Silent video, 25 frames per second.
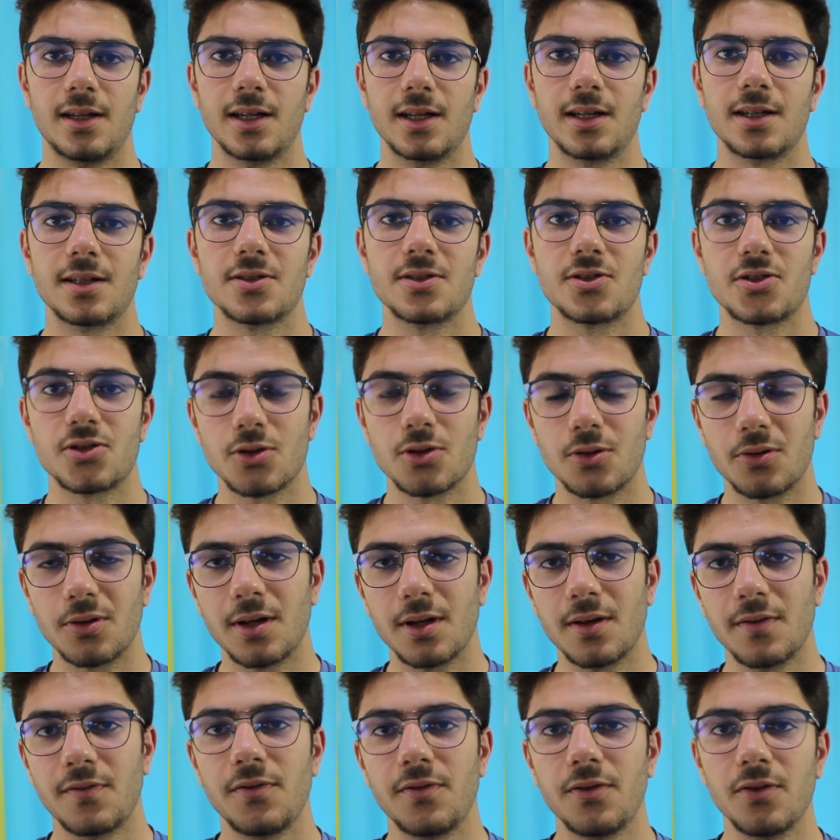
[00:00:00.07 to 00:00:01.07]
guys, so
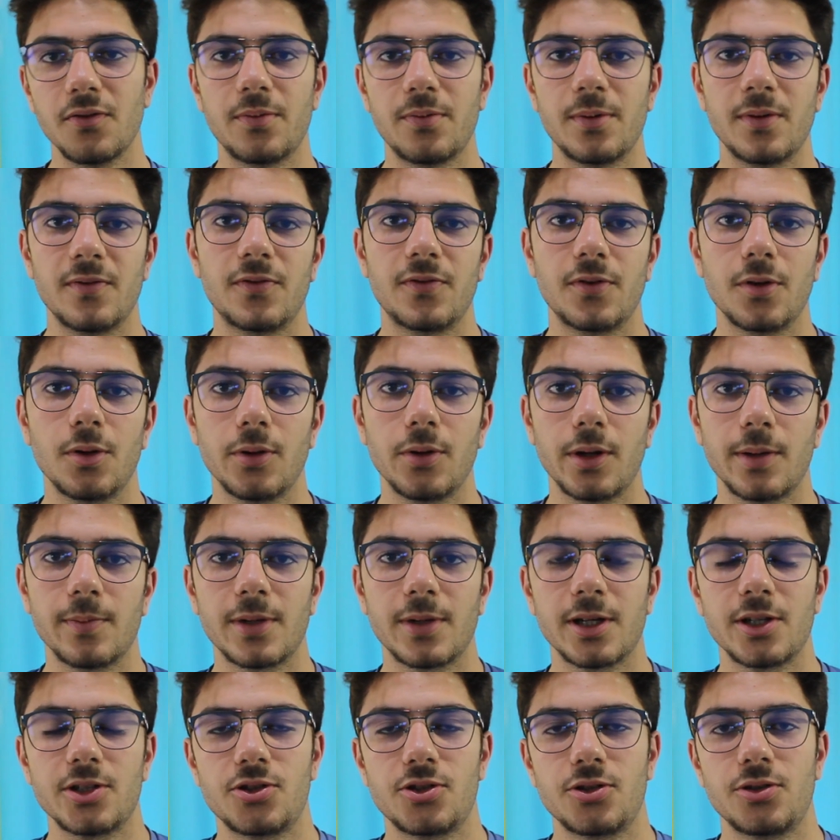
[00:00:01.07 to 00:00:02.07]
if you've been following my
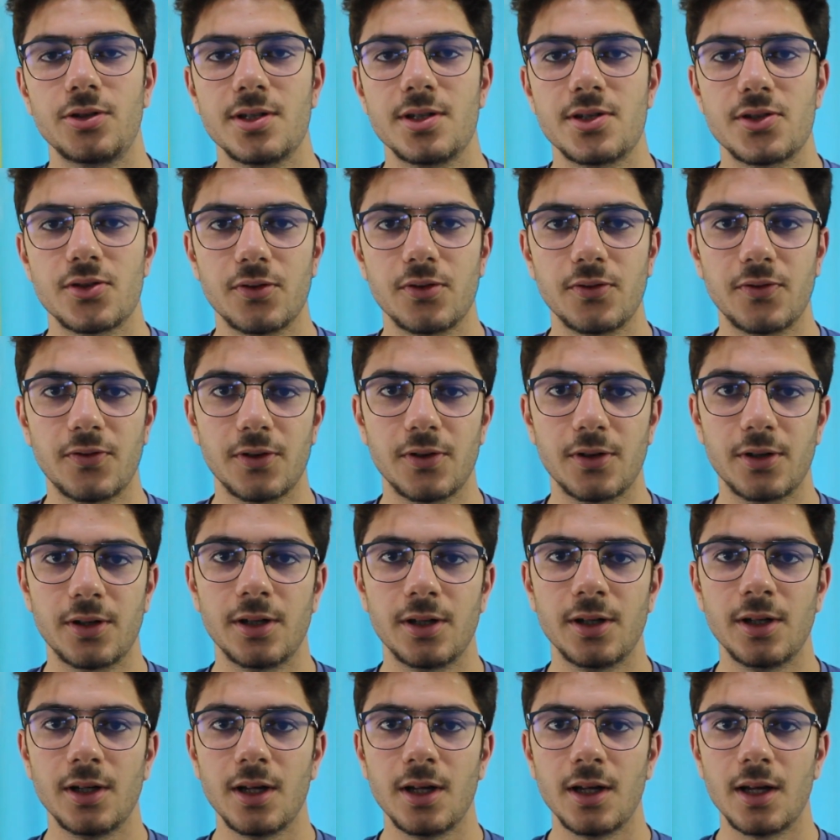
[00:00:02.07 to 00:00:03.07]
journey so far,
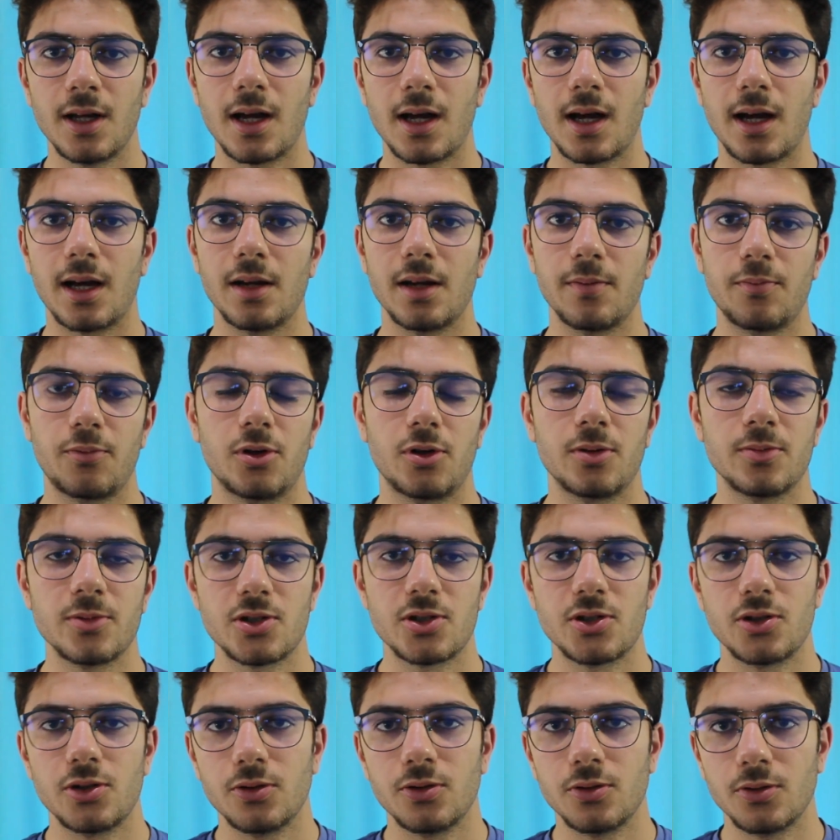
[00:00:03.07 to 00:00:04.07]
I promise
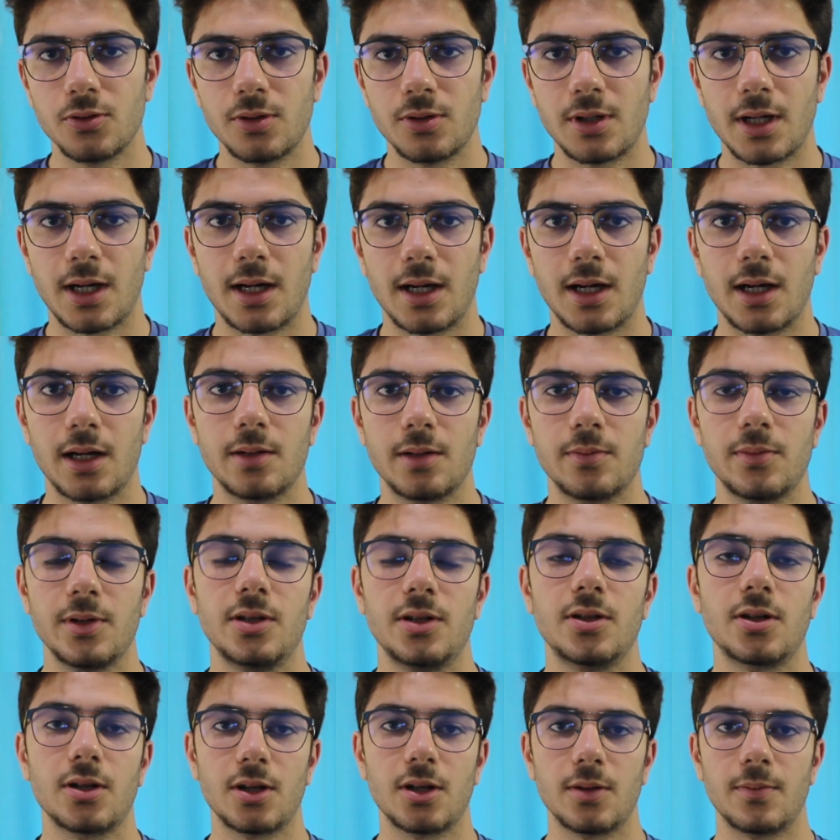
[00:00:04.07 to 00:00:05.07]
you that I'll be
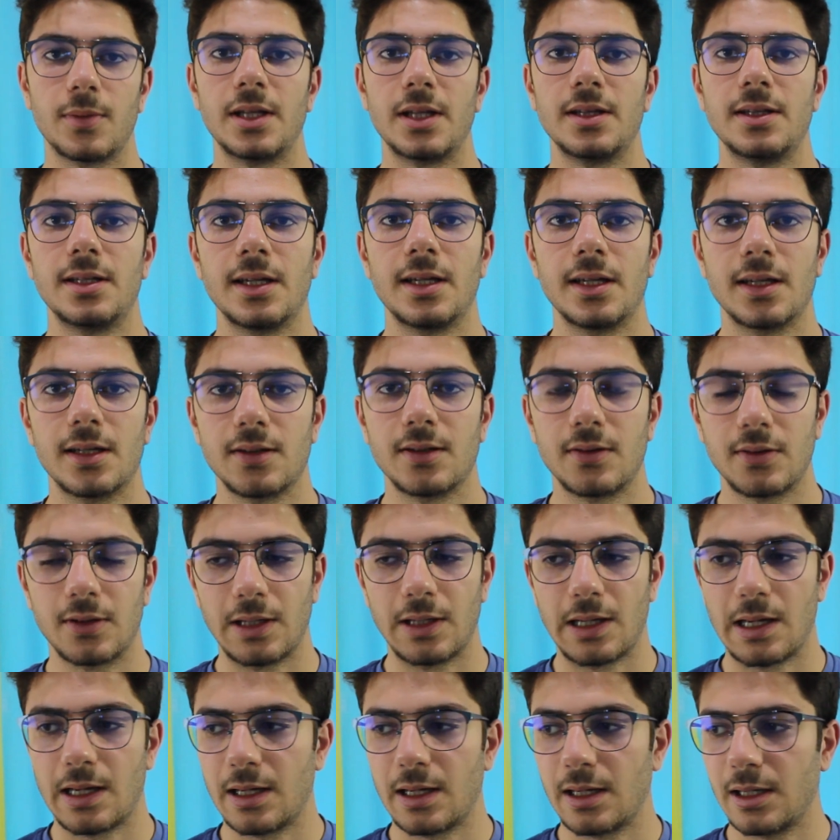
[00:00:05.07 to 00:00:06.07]
documenting it
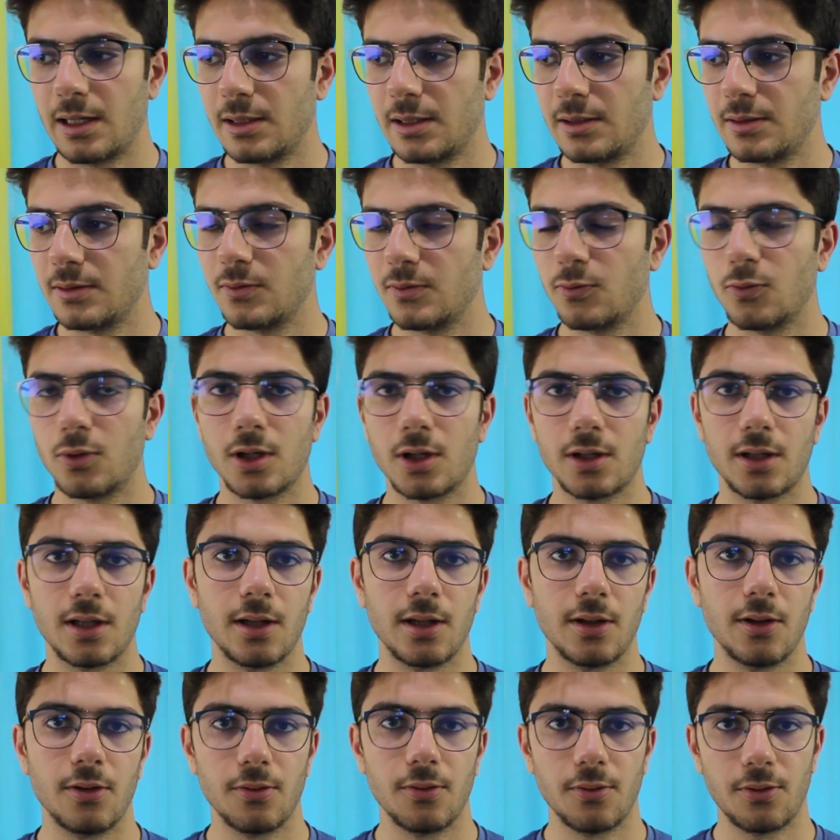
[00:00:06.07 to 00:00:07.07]
and walking
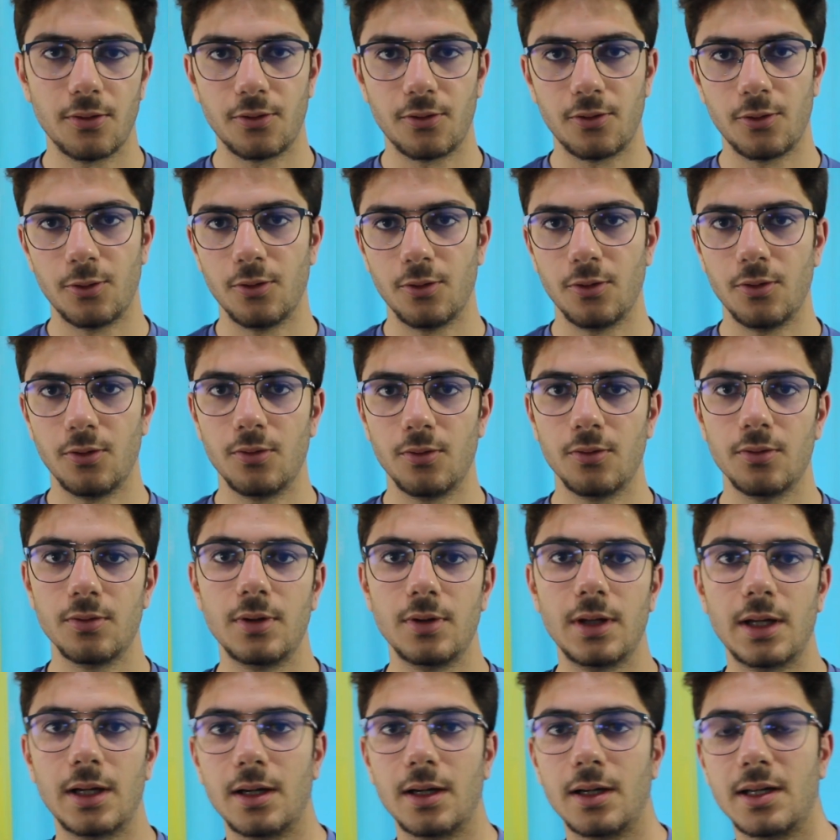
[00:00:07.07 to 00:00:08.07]
you through
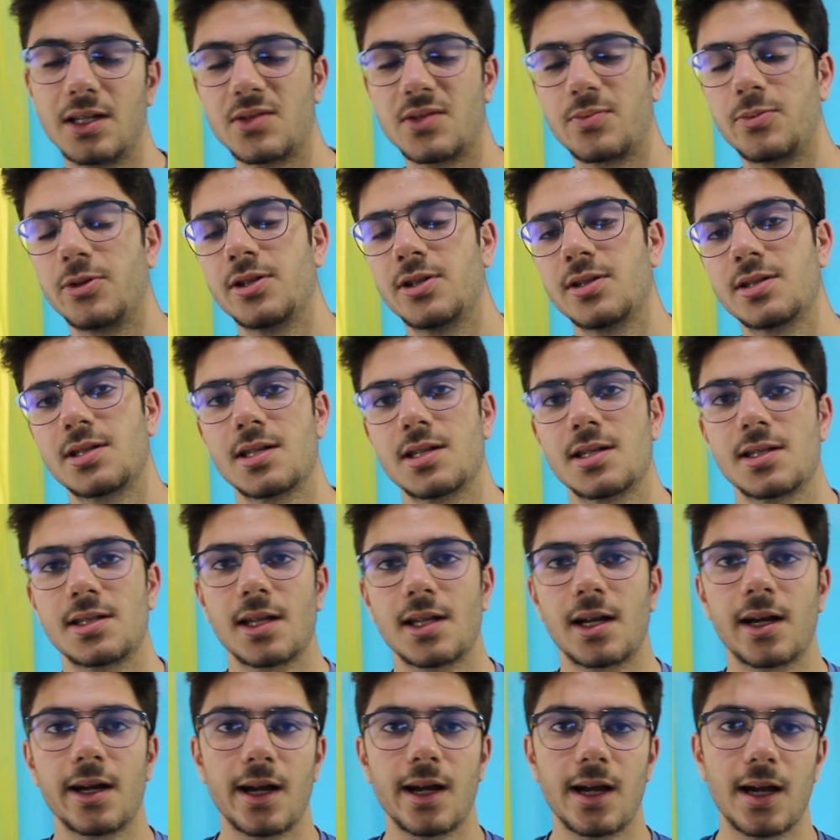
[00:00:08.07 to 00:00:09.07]
the experiences that
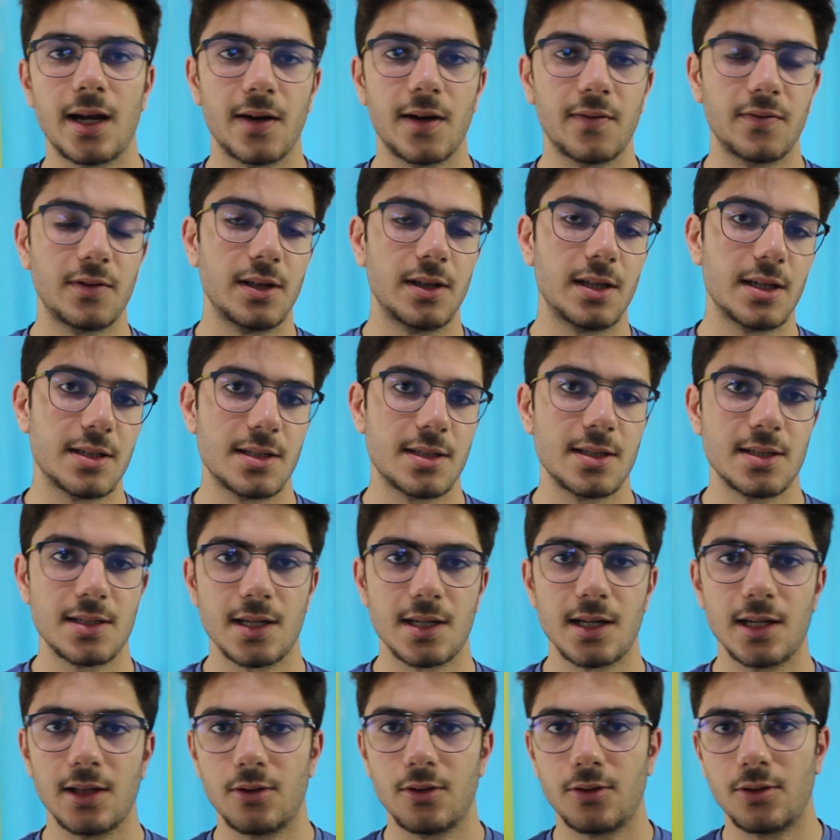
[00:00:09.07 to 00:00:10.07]
I have, the lessons I
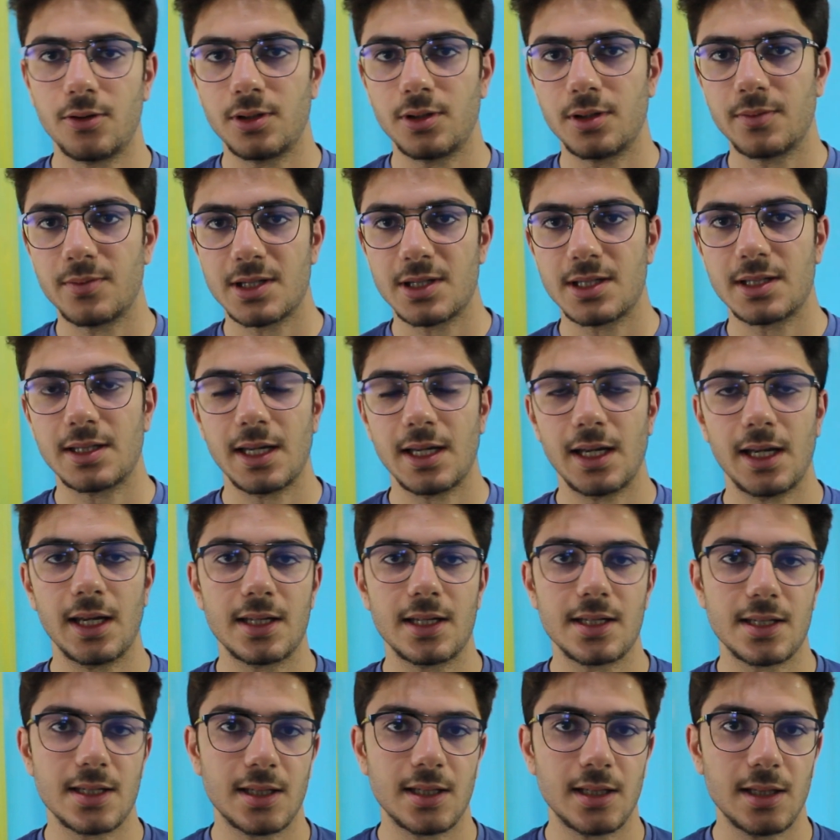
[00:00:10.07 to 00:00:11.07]
learned, the mistakes,
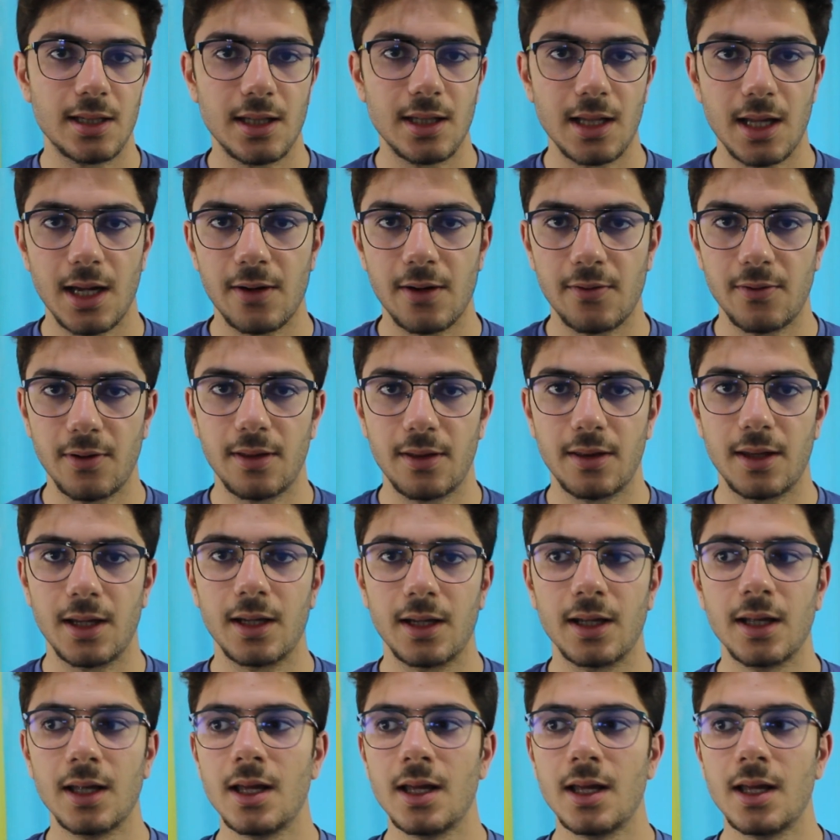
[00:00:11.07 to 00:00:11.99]
and everything.